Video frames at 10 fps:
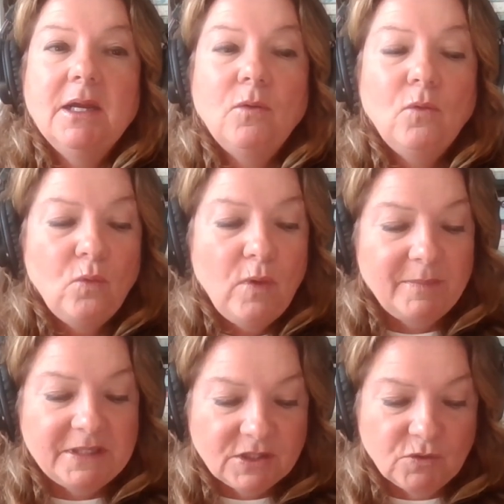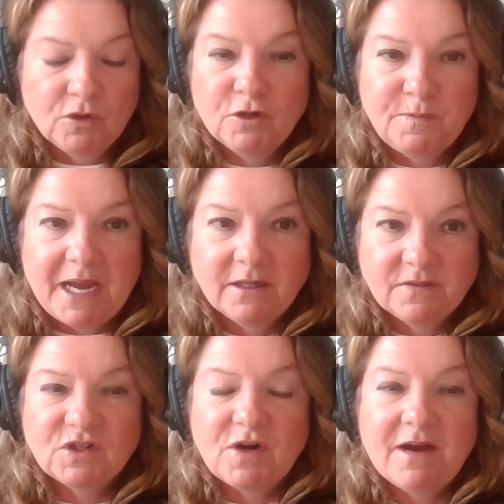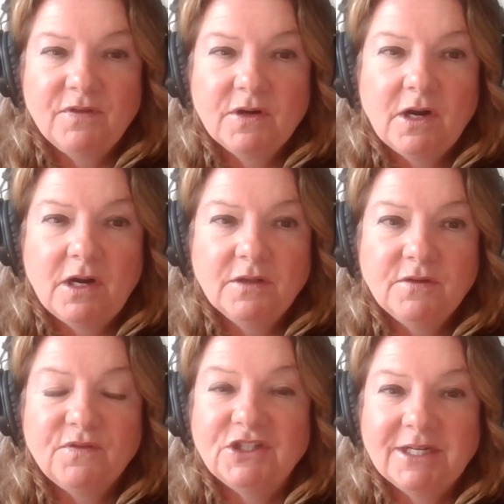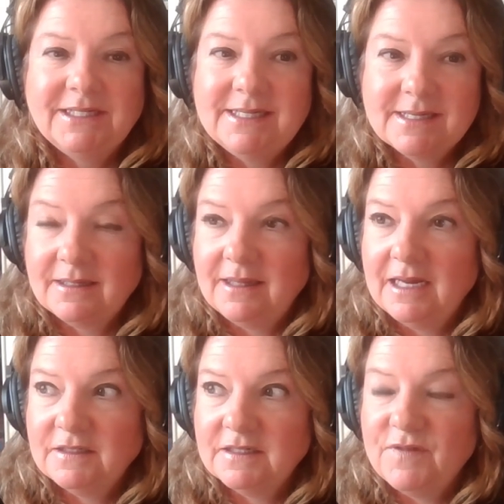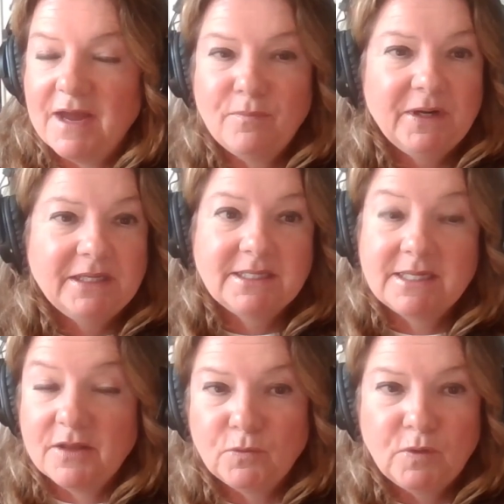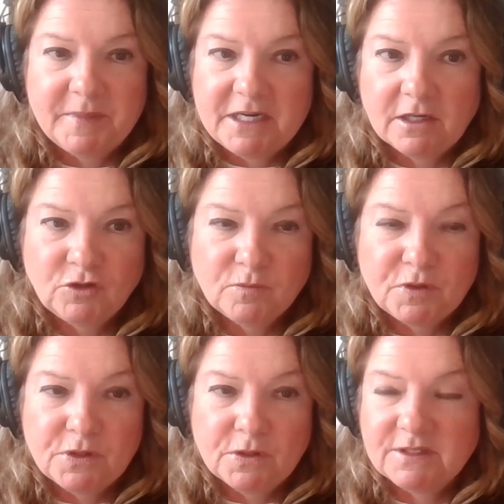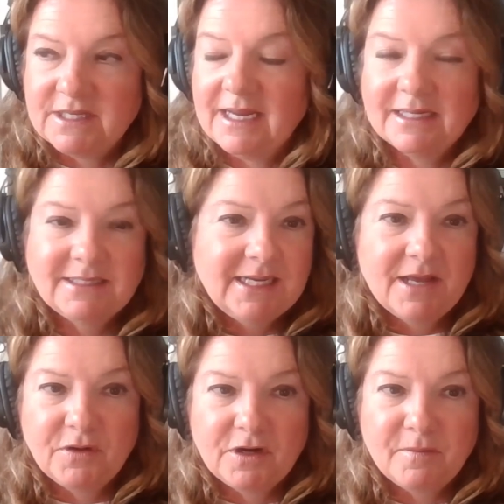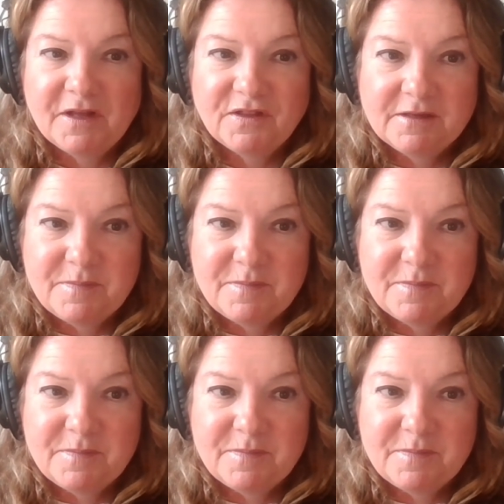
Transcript: women's group out of Stratford called the Fresh Idea Collective that brings together women entrepreneurs that get together on a monthly